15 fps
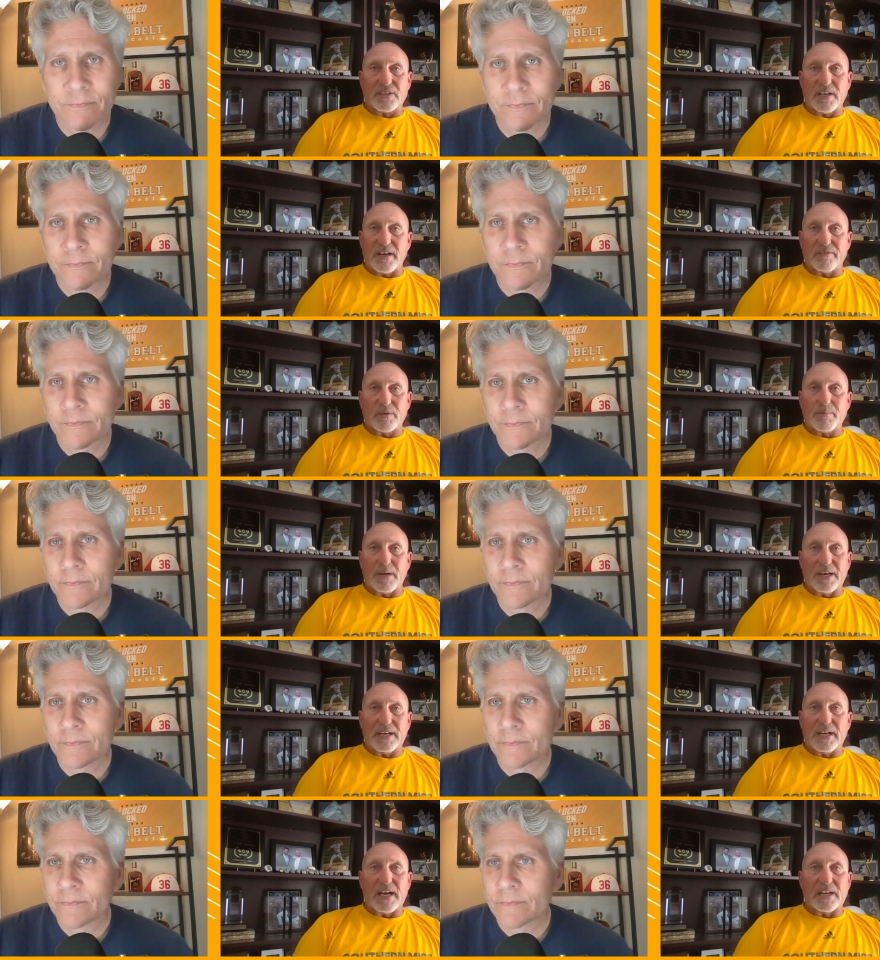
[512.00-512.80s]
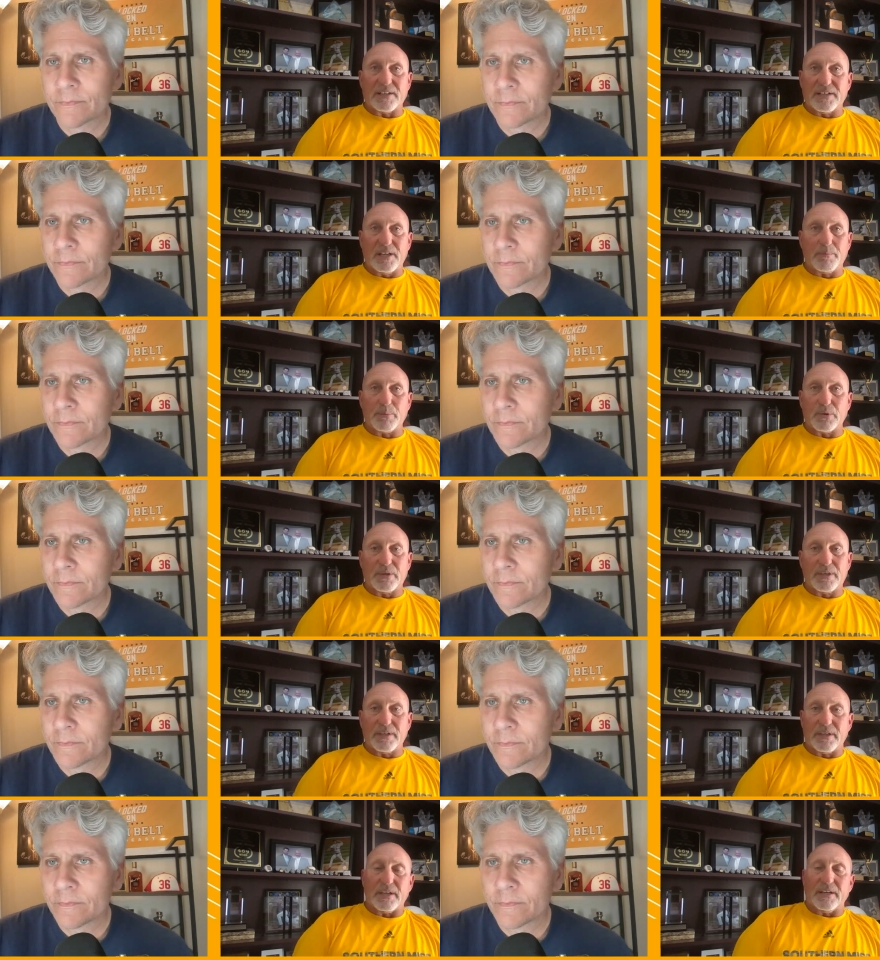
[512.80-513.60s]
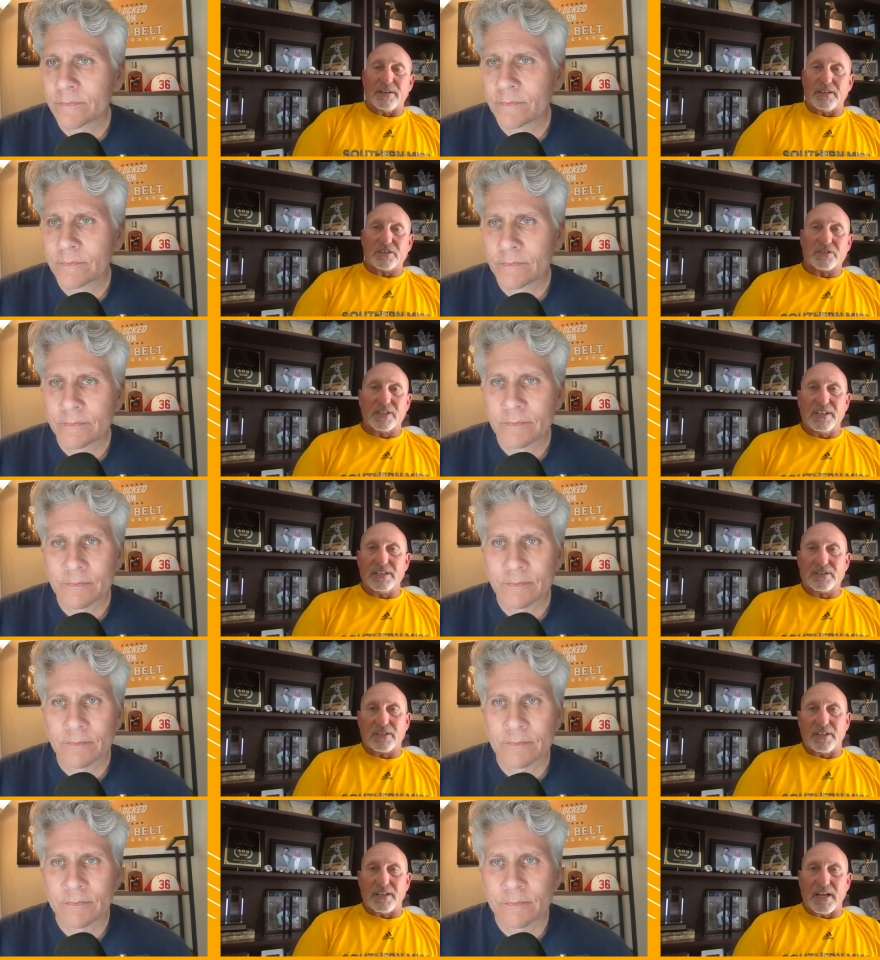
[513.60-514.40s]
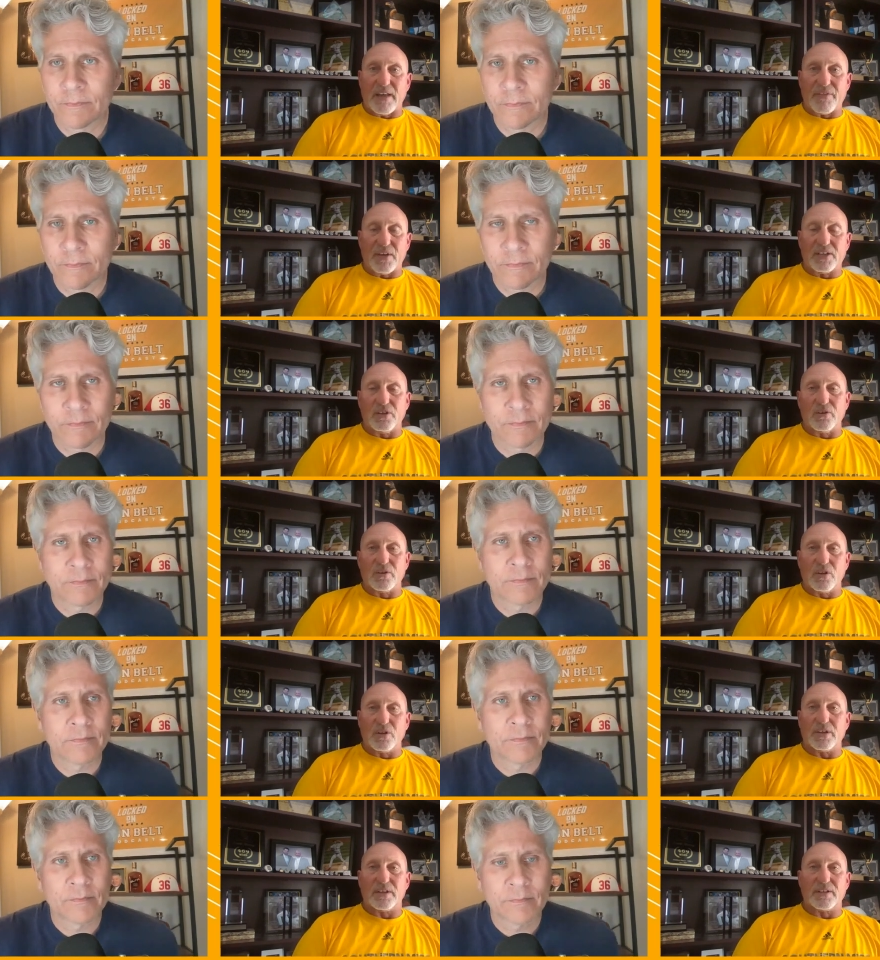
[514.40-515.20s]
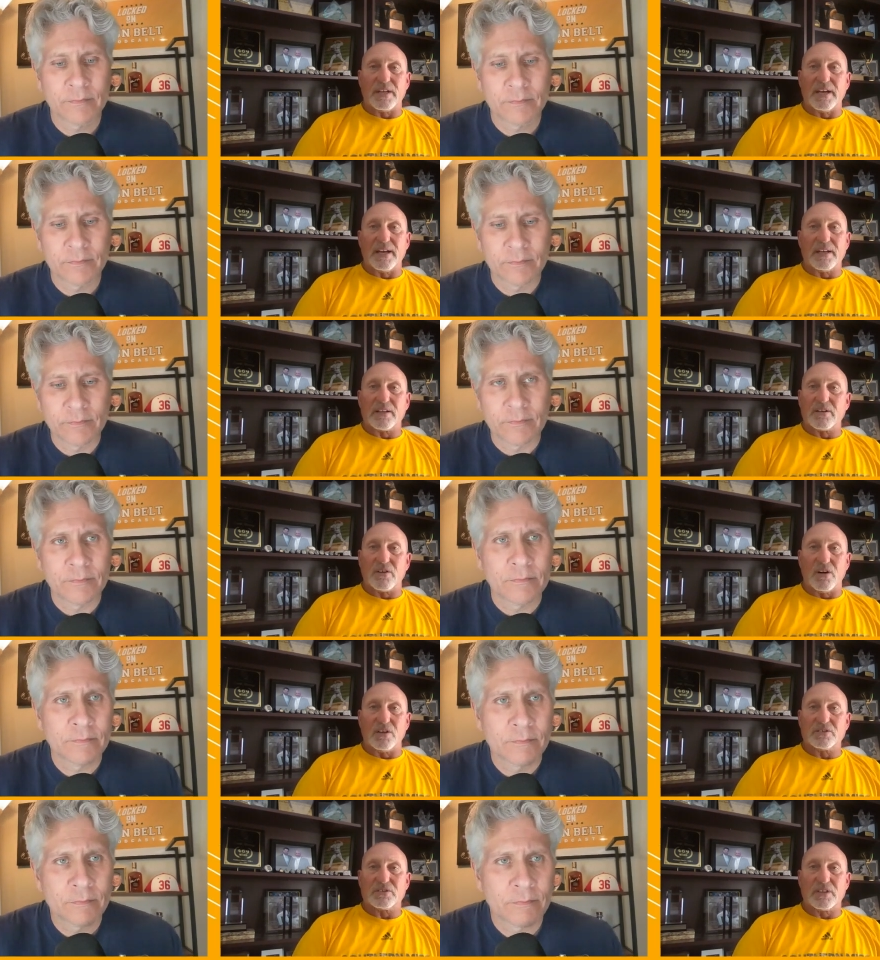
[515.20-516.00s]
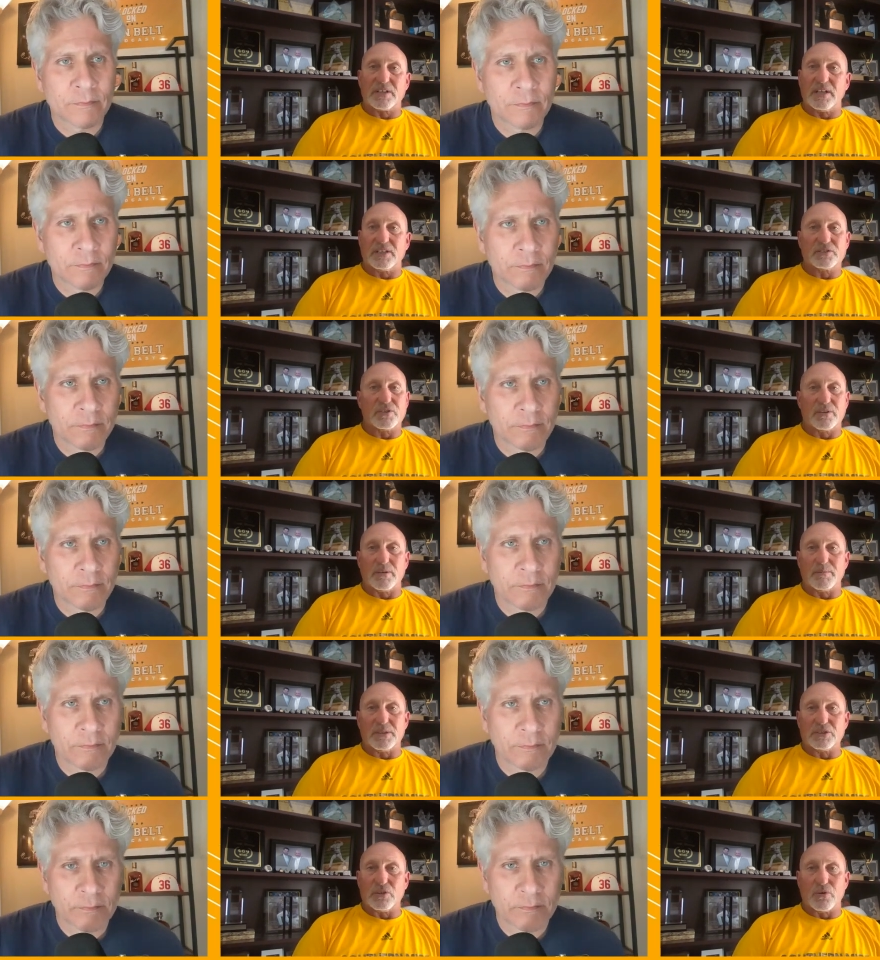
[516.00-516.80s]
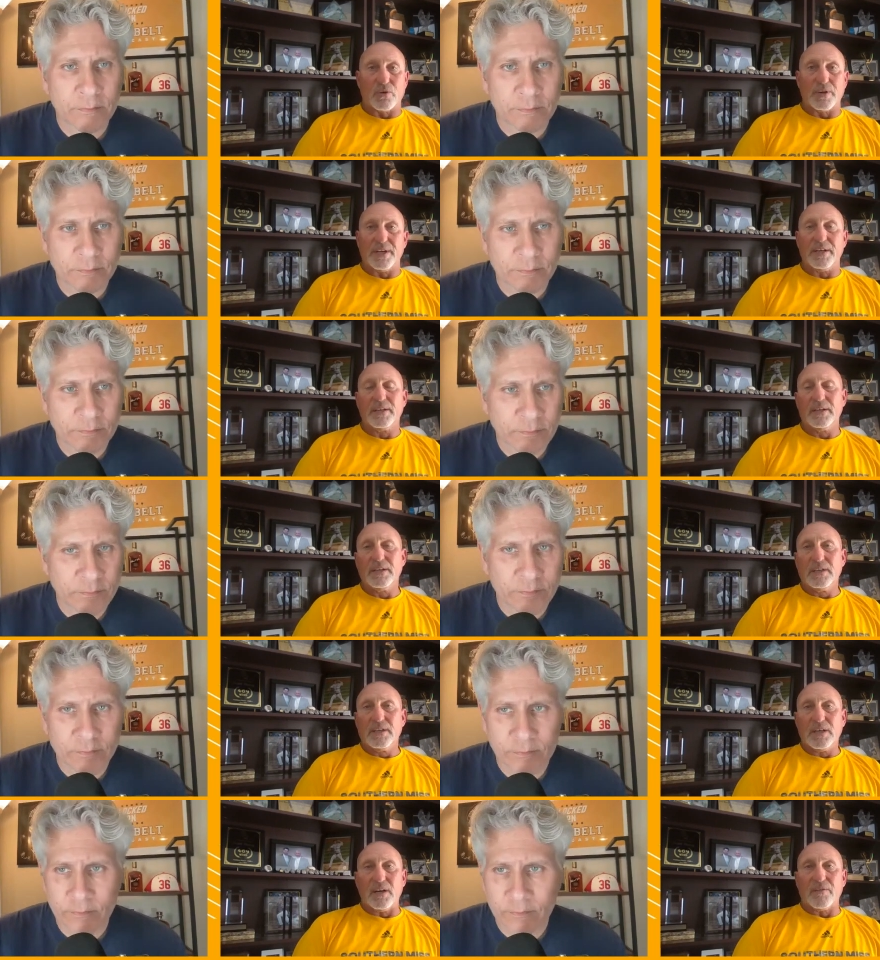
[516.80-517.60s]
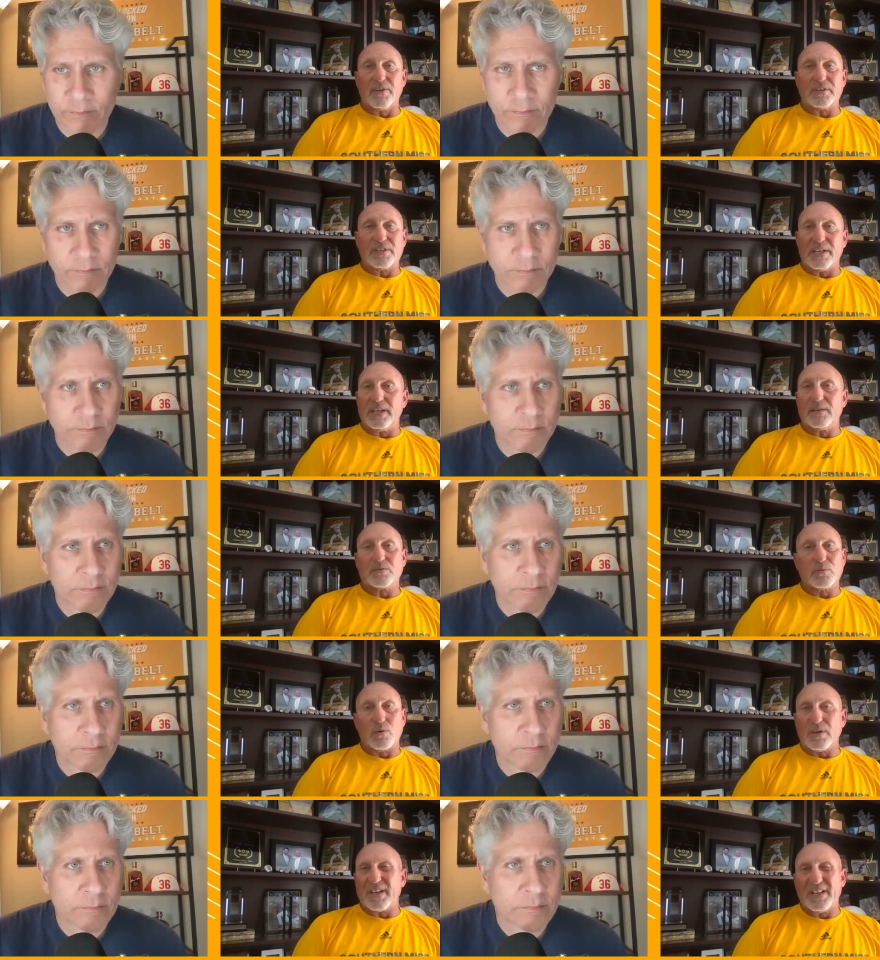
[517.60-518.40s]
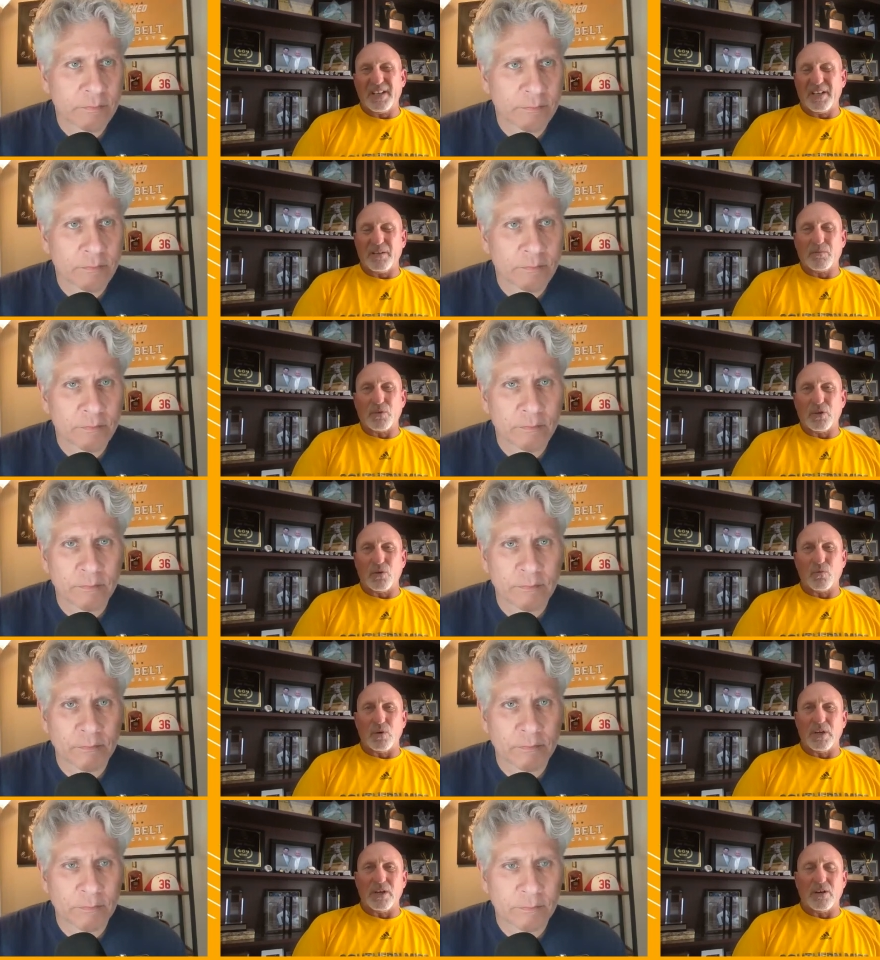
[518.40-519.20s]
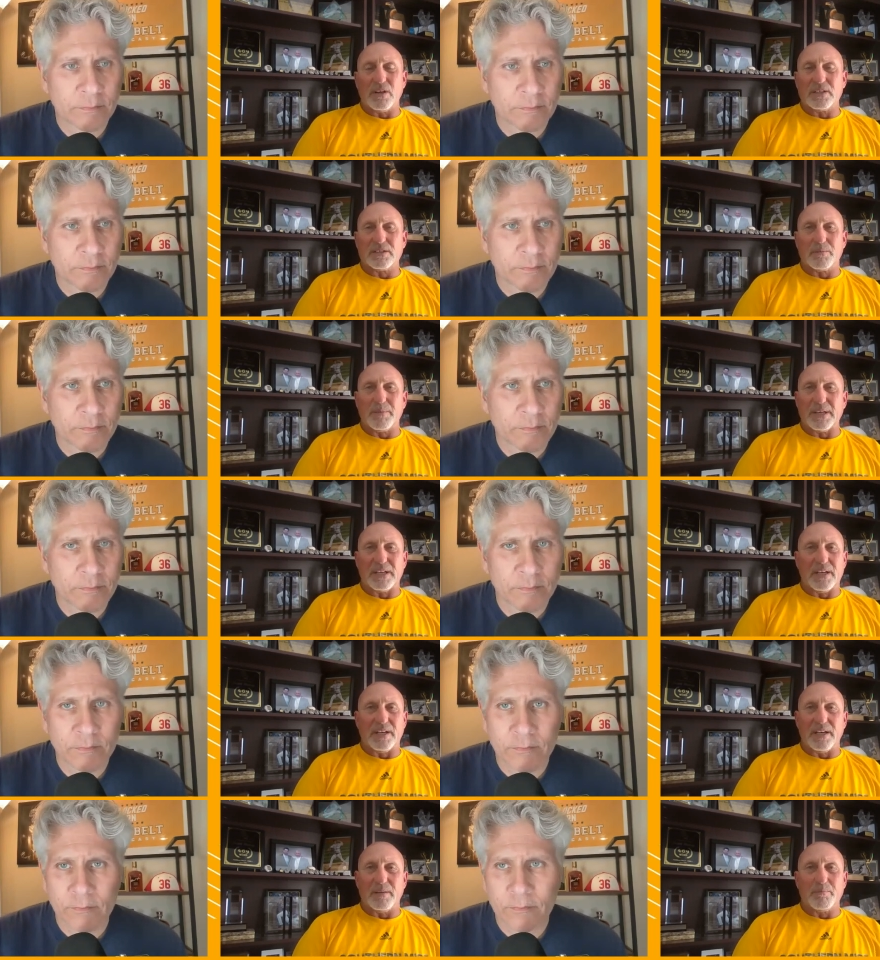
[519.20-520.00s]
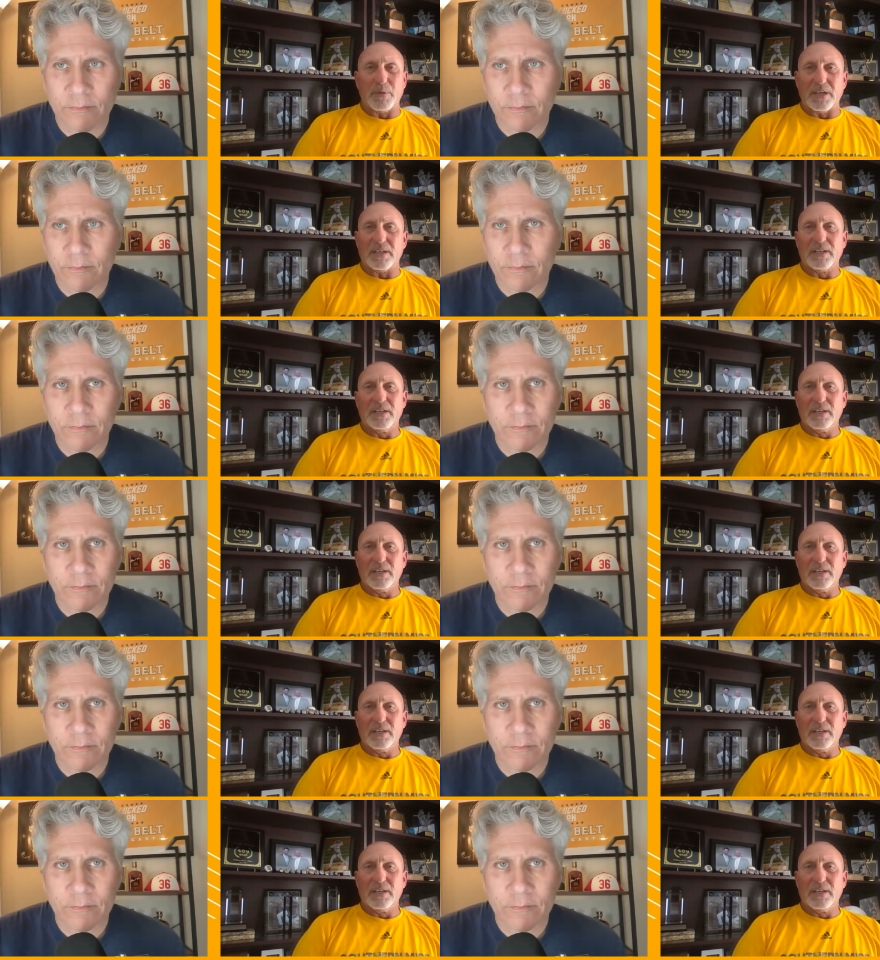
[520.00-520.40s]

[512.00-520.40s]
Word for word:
Speaker 1: everybody got deeper in, in the season, and I think you look at that across the country, the majority of the teams weren't hitting real well at the beginning. But,